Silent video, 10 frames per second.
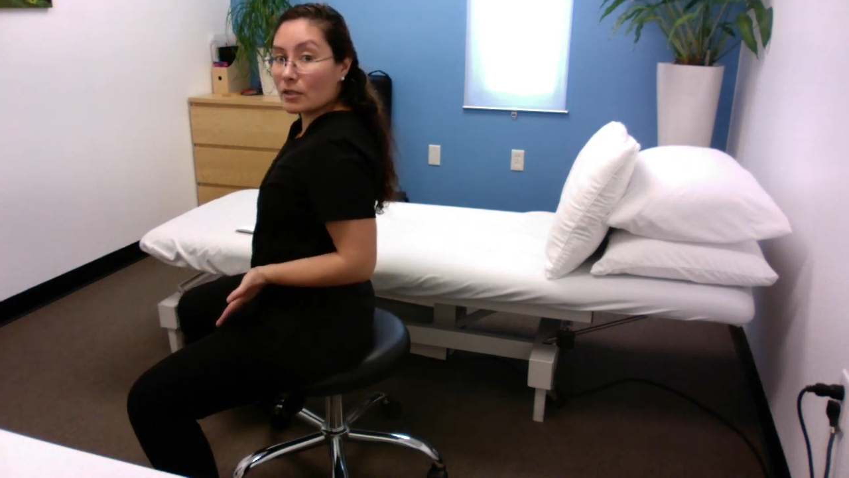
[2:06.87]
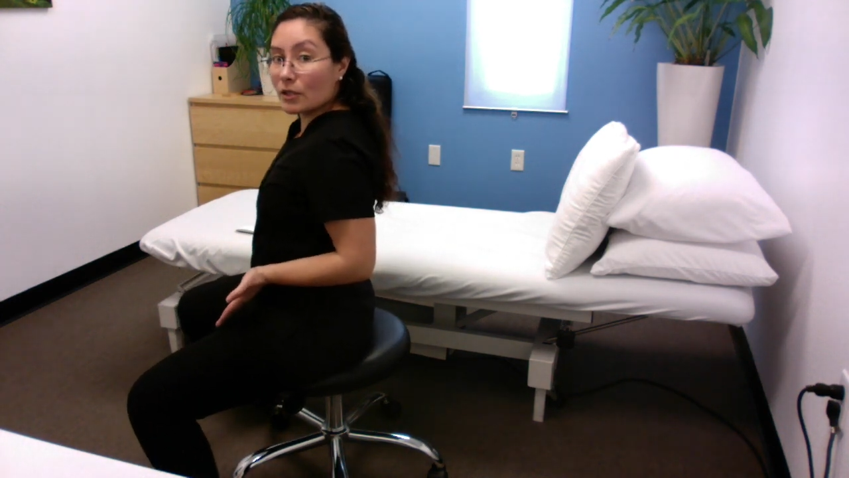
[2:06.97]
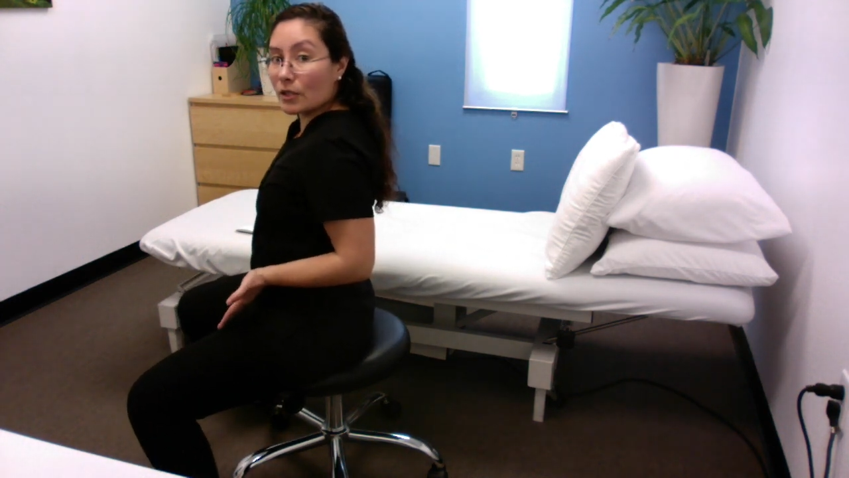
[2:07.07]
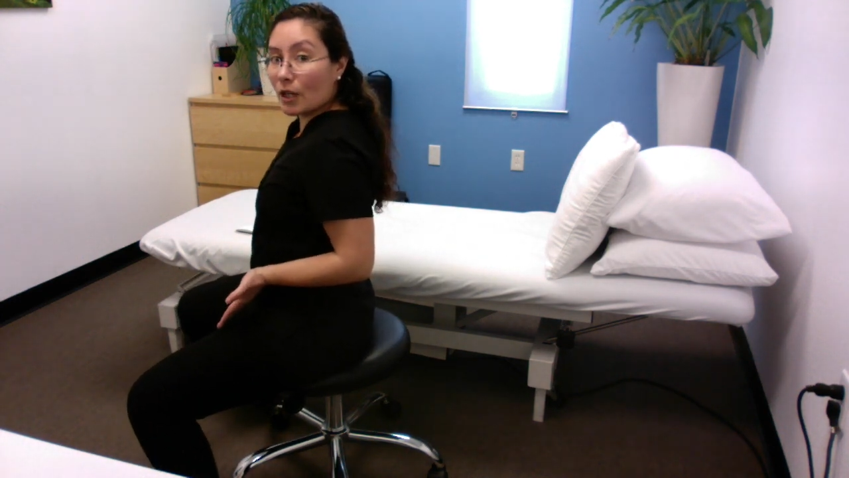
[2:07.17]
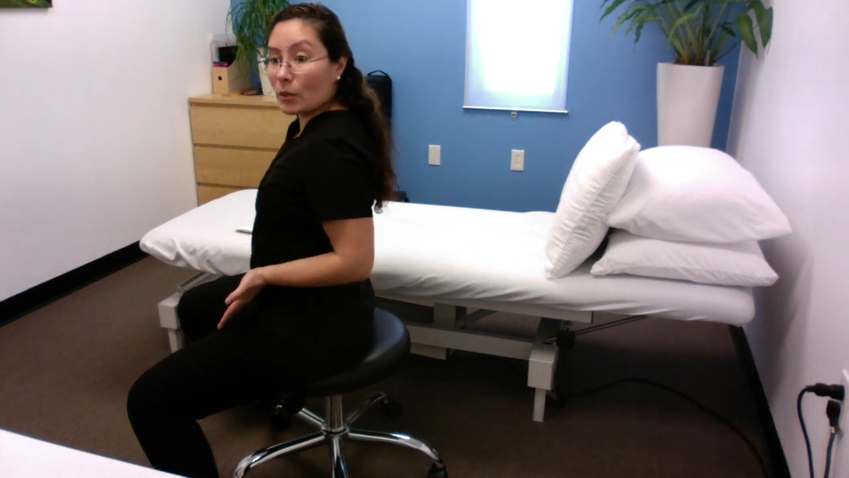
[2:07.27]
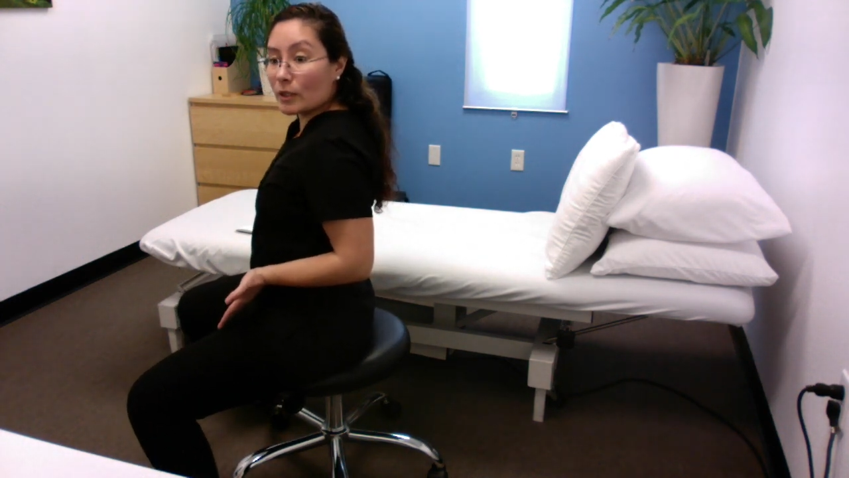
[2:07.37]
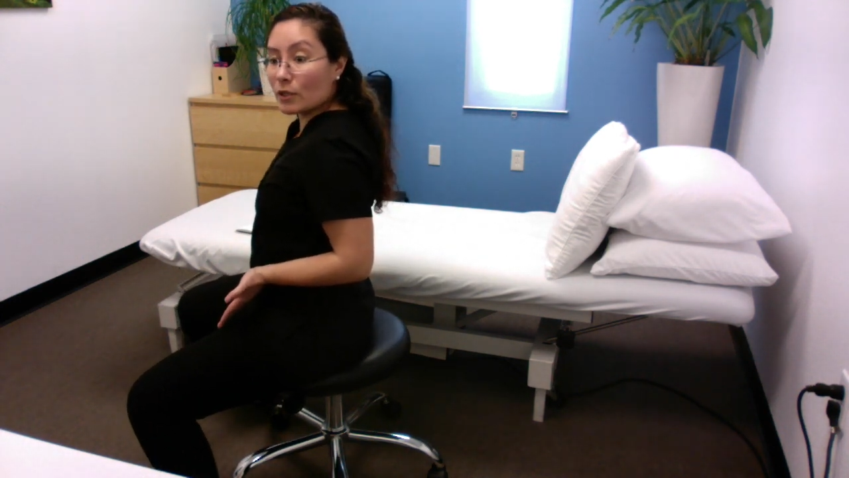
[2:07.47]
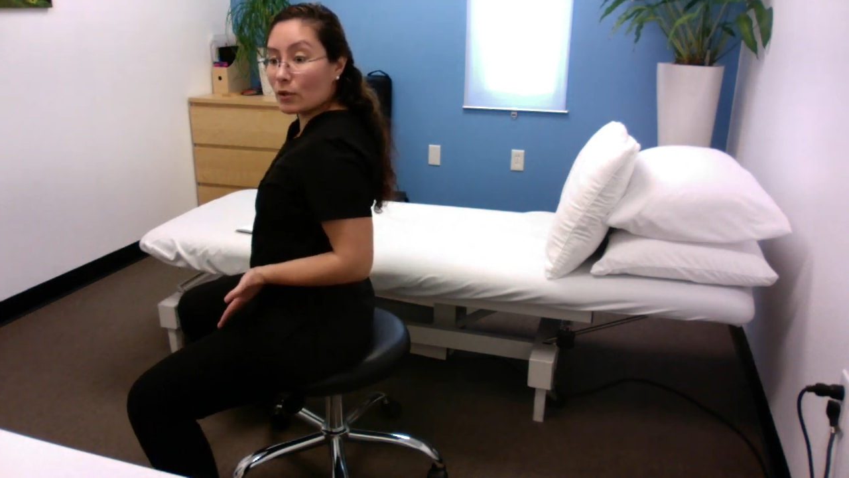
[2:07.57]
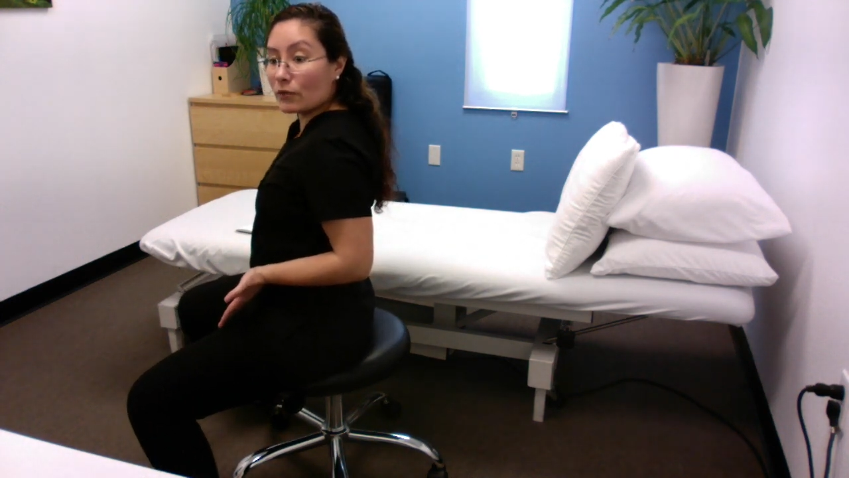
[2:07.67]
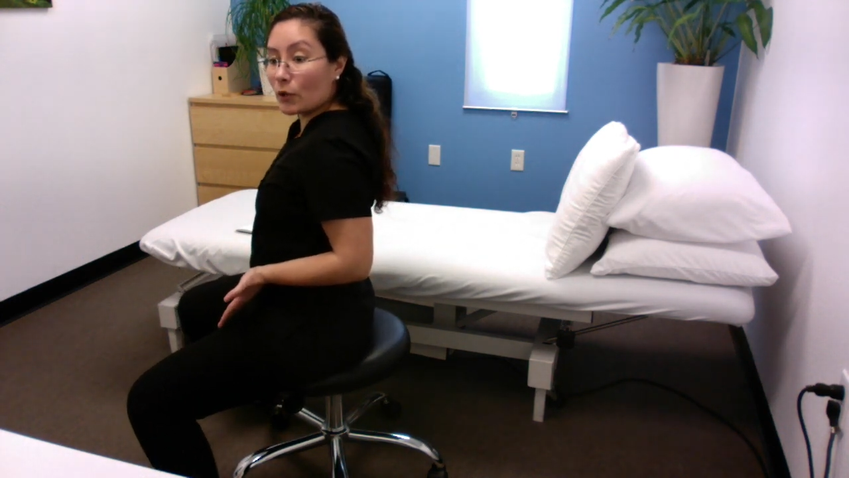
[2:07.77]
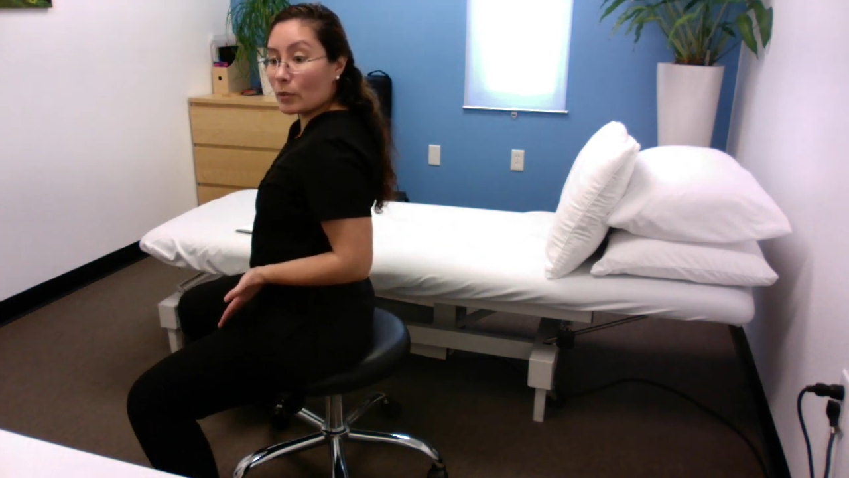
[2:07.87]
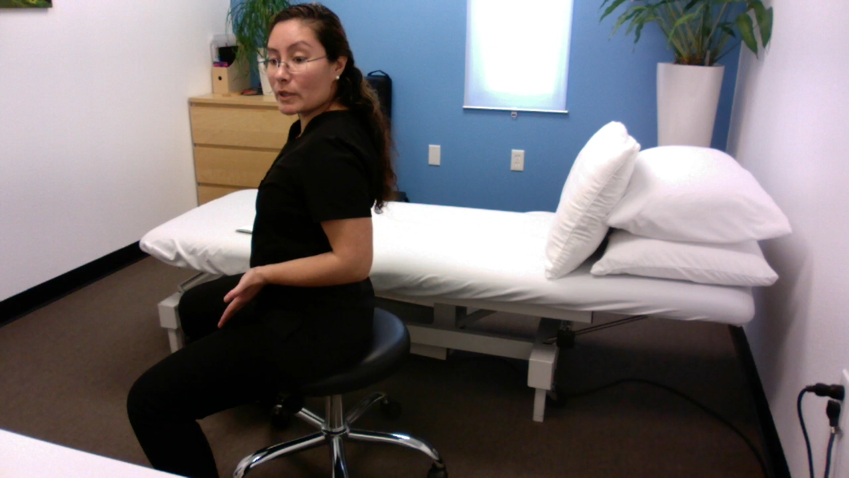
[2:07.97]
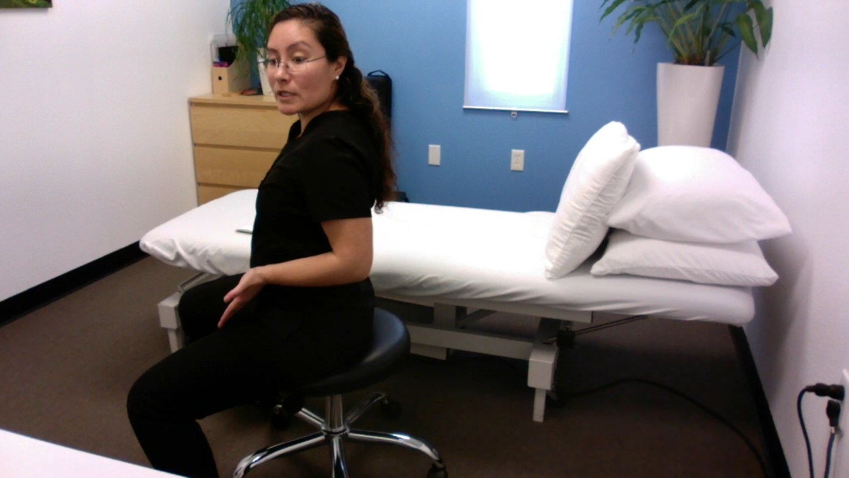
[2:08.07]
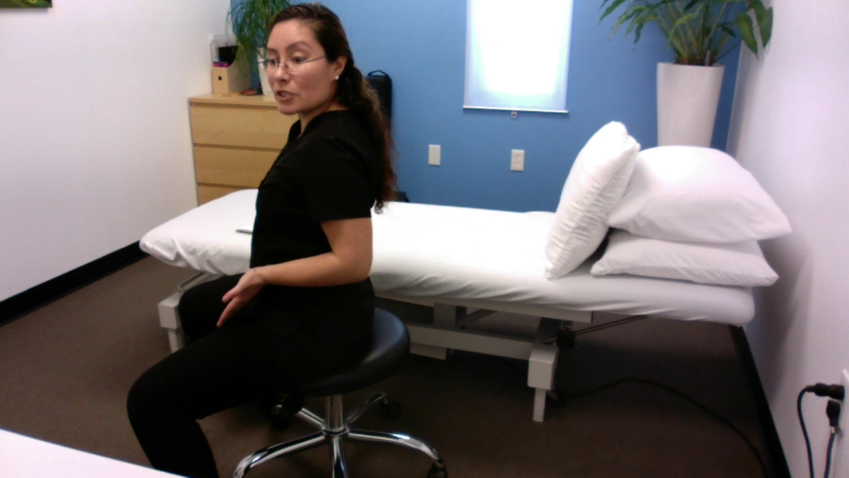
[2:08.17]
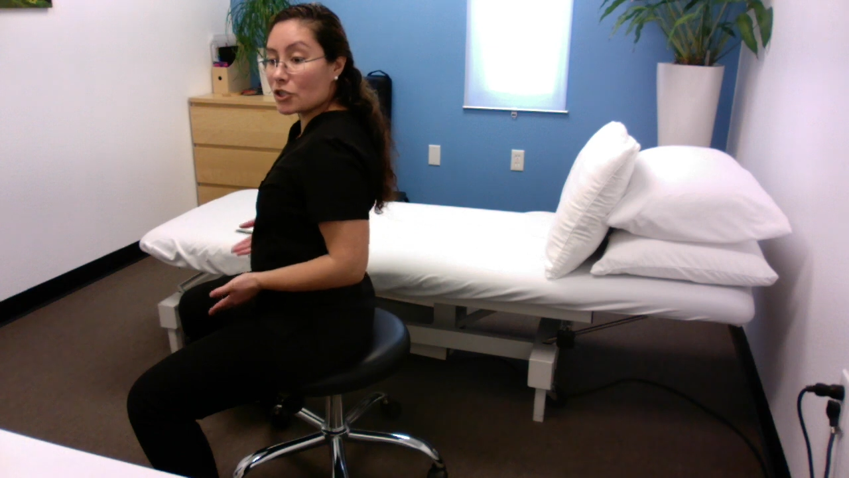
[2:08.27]
to go into a forward
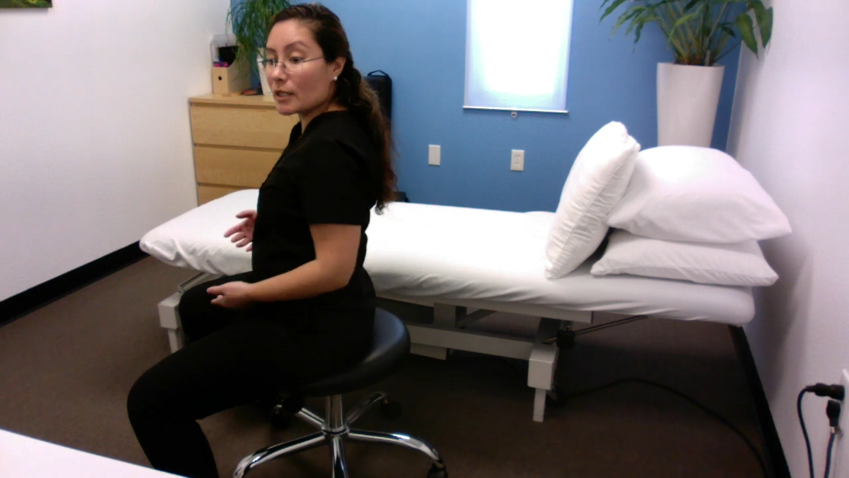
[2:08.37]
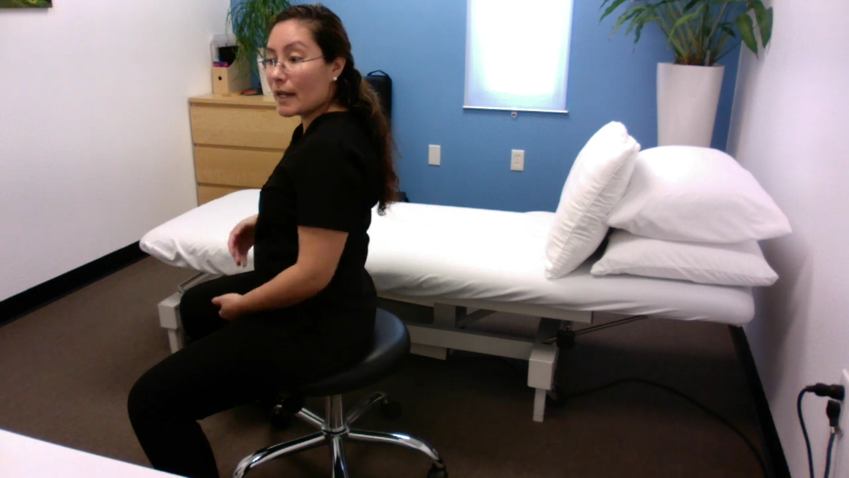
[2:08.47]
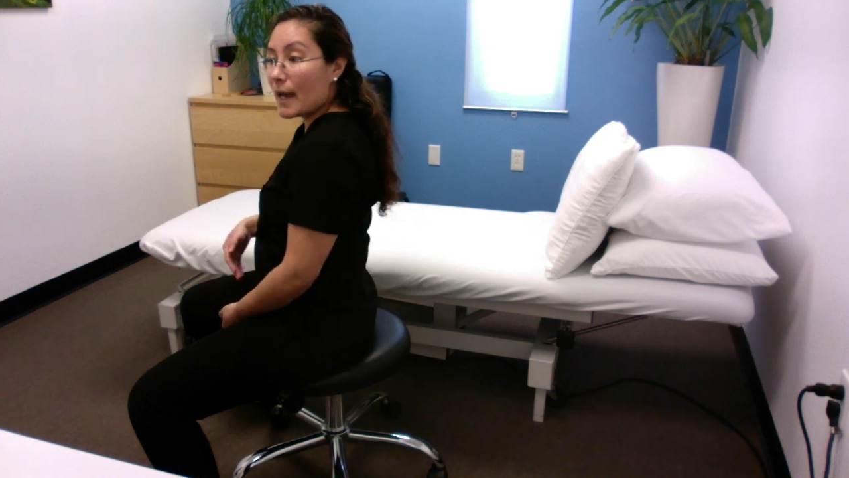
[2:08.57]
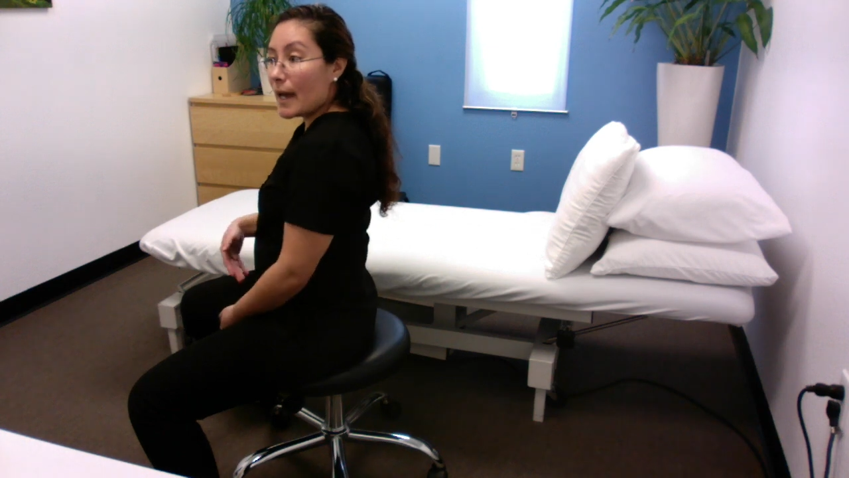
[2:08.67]
position,